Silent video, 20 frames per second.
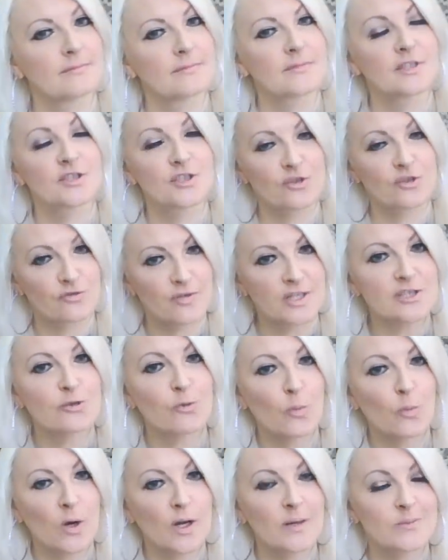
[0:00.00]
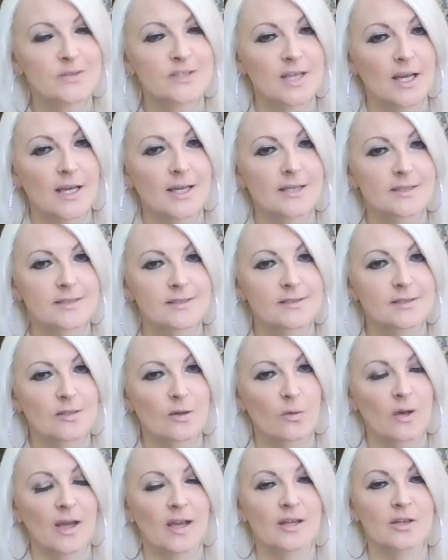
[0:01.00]
There's a reason why I'm saying this,
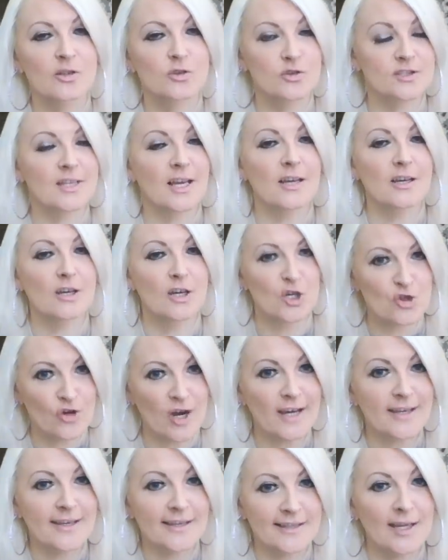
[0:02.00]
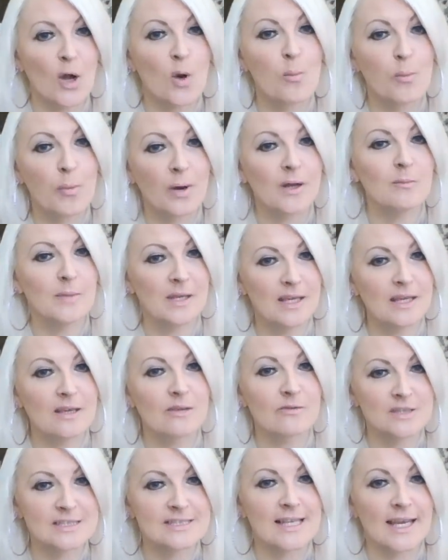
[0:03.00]
okay? Does that not drag you down by me
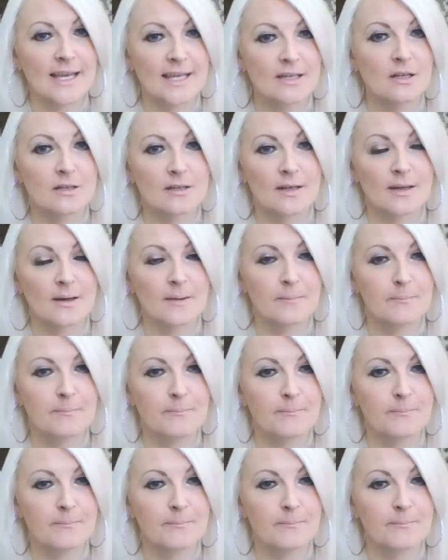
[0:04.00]
even saying all that?